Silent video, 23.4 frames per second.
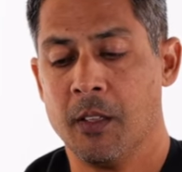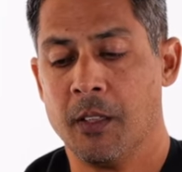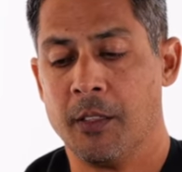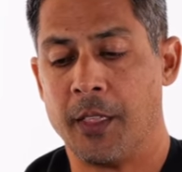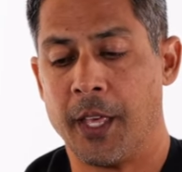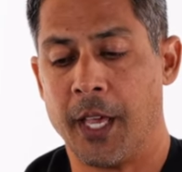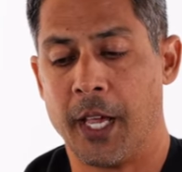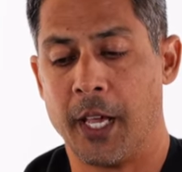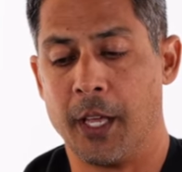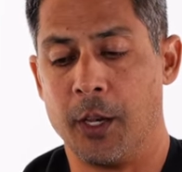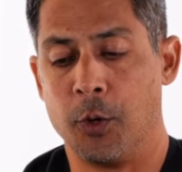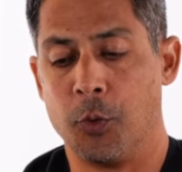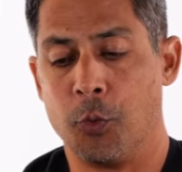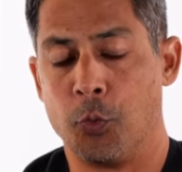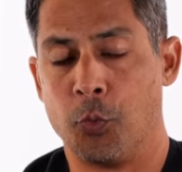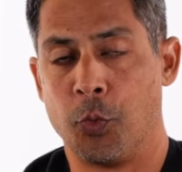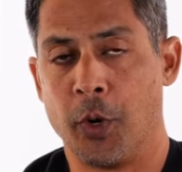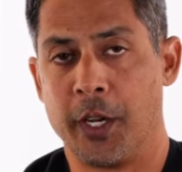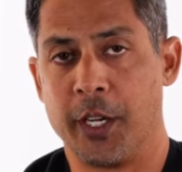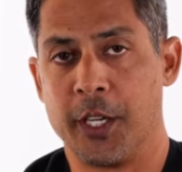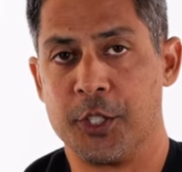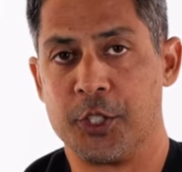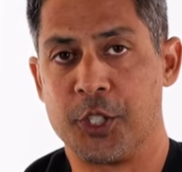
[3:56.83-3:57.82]
that
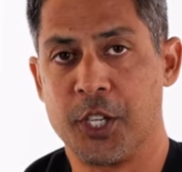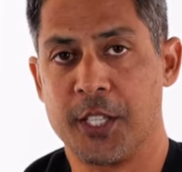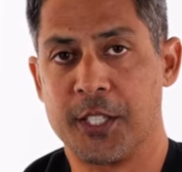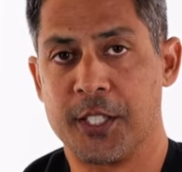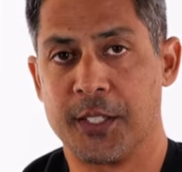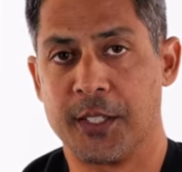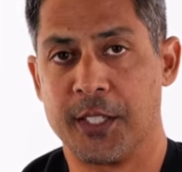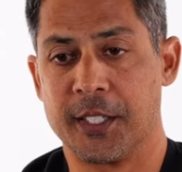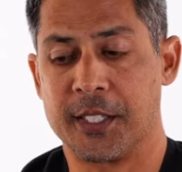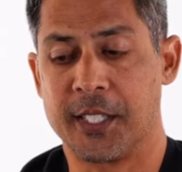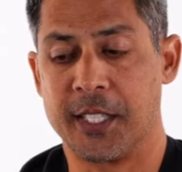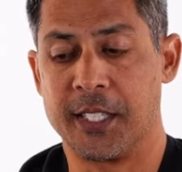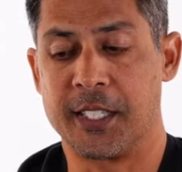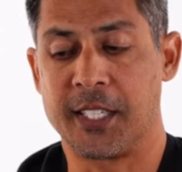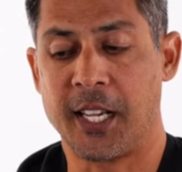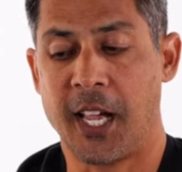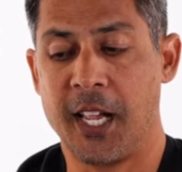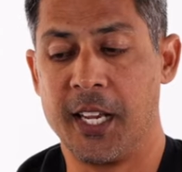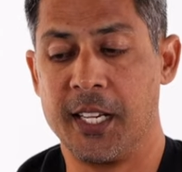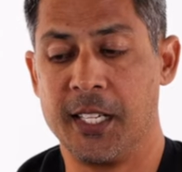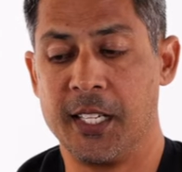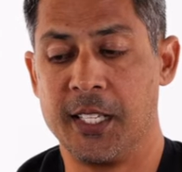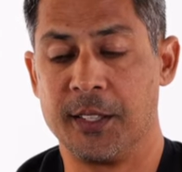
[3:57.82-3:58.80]
when adjusting this and
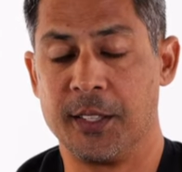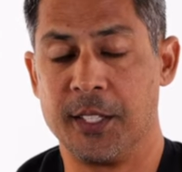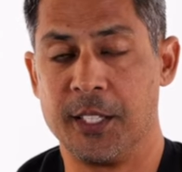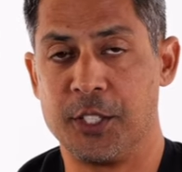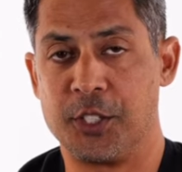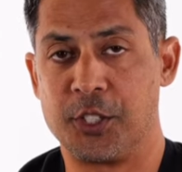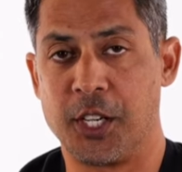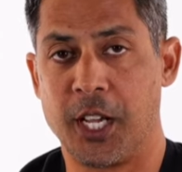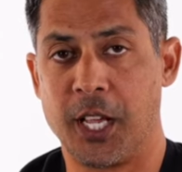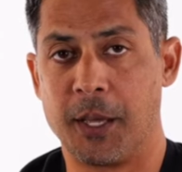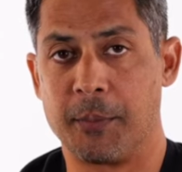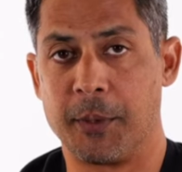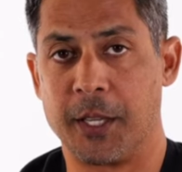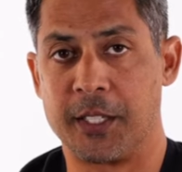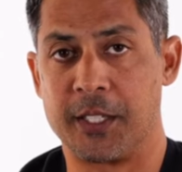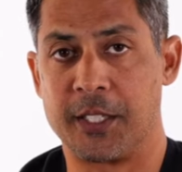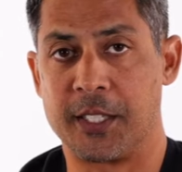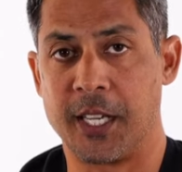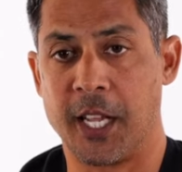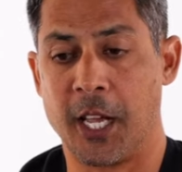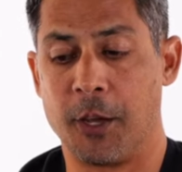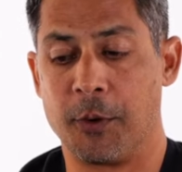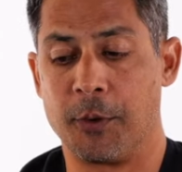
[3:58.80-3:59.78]
tightening these jam
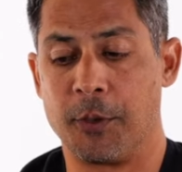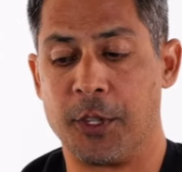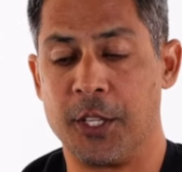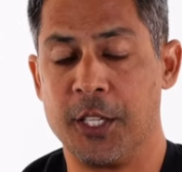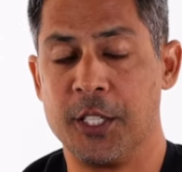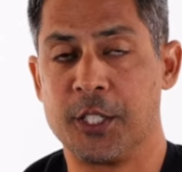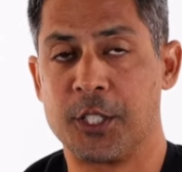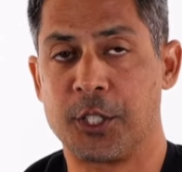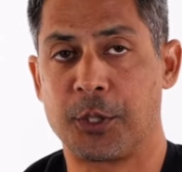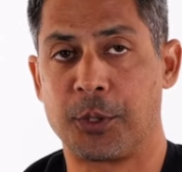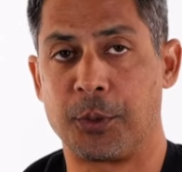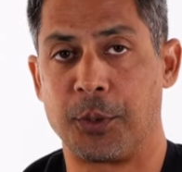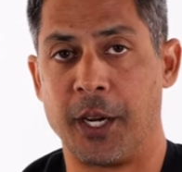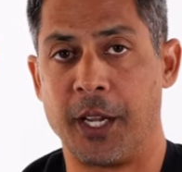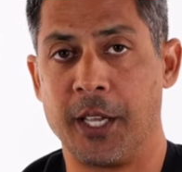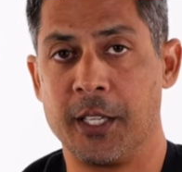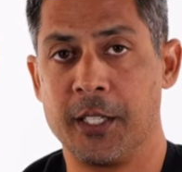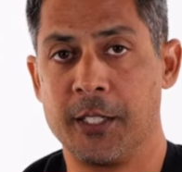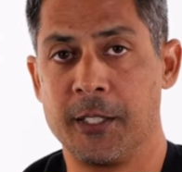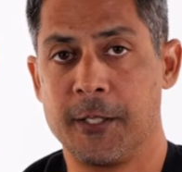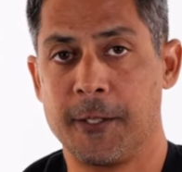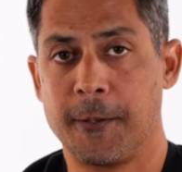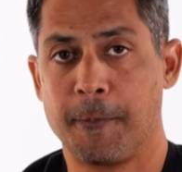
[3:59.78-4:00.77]
nuts down, these
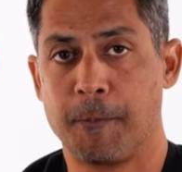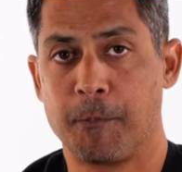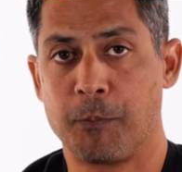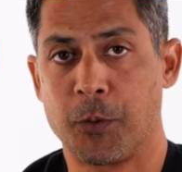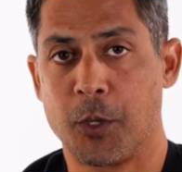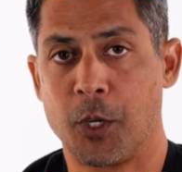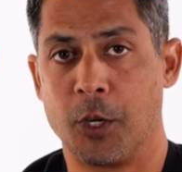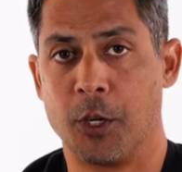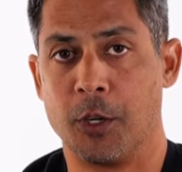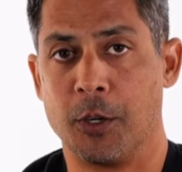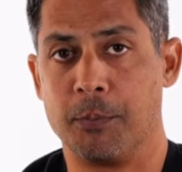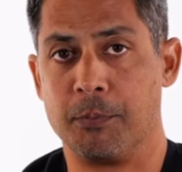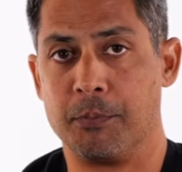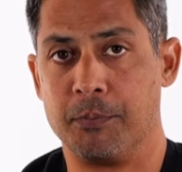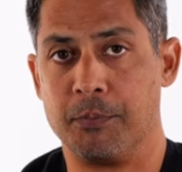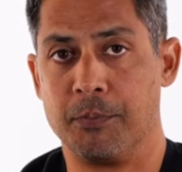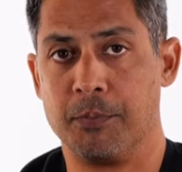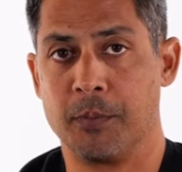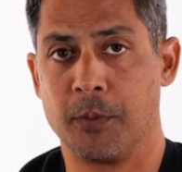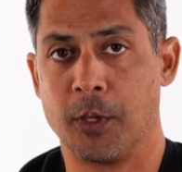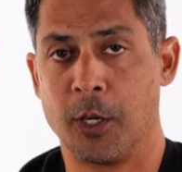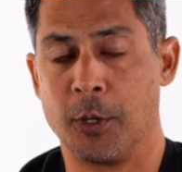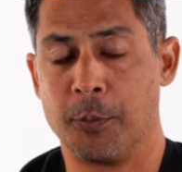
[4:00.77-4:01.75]
threads are,
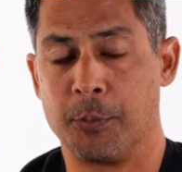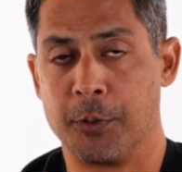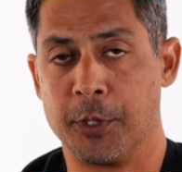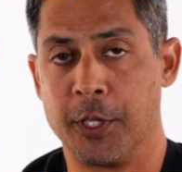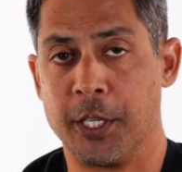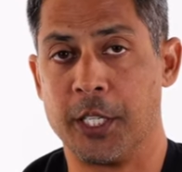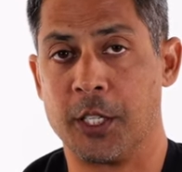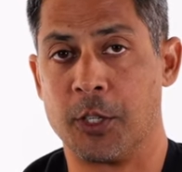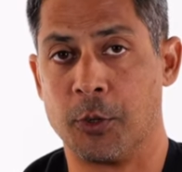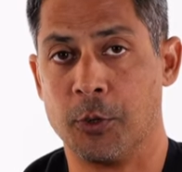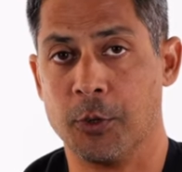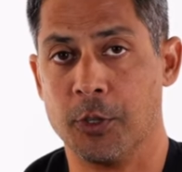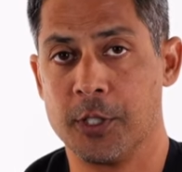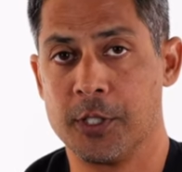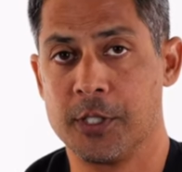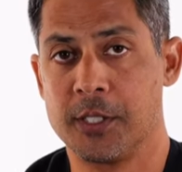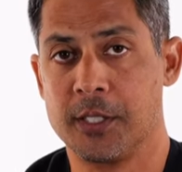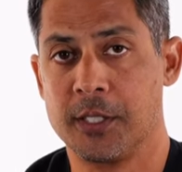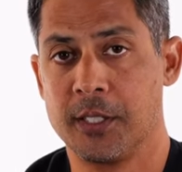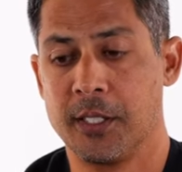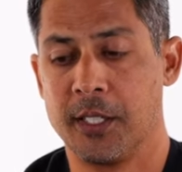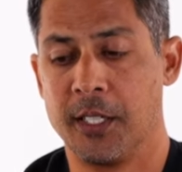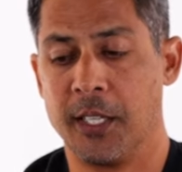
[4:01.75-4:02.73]
are pretty
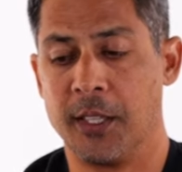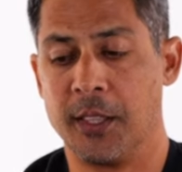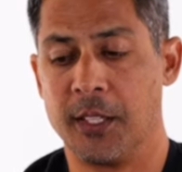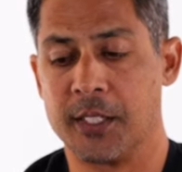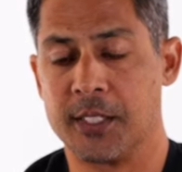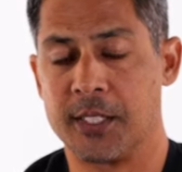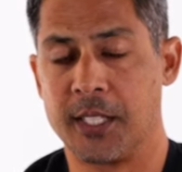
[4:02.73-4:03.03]
coarse in the